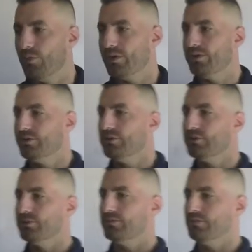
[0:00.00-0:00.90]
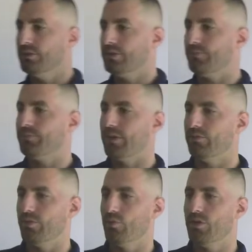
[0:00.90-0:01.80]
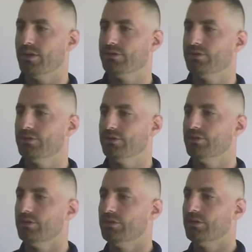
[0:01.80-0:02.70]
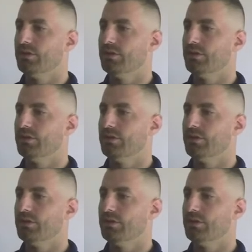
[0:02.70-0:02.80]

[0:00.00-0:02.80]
want to do is we want to